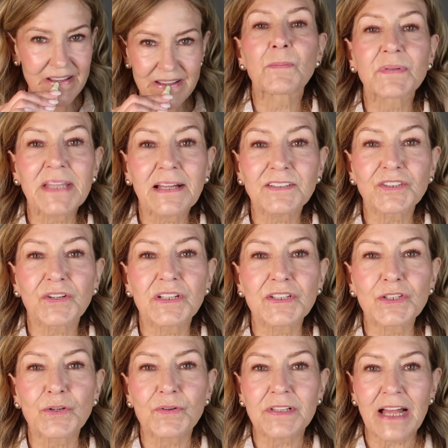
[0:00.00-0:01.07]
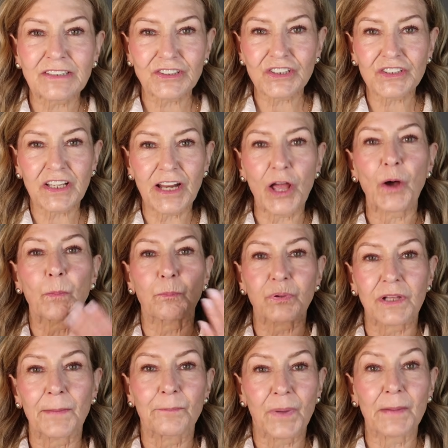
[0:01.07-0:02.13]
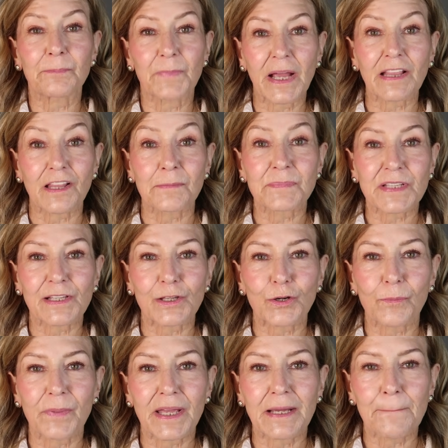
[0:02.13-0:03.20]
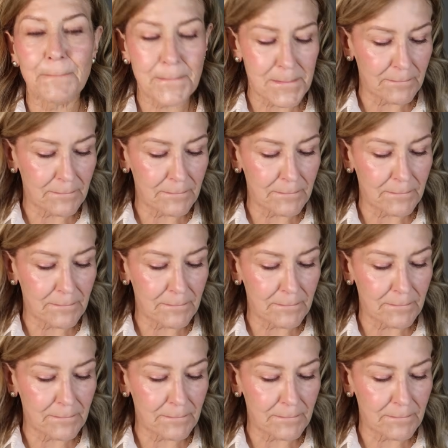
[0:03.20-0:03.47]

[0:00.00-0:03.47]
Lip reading: And what that's gonna do is that's just gonna help plump up my lips a little bit.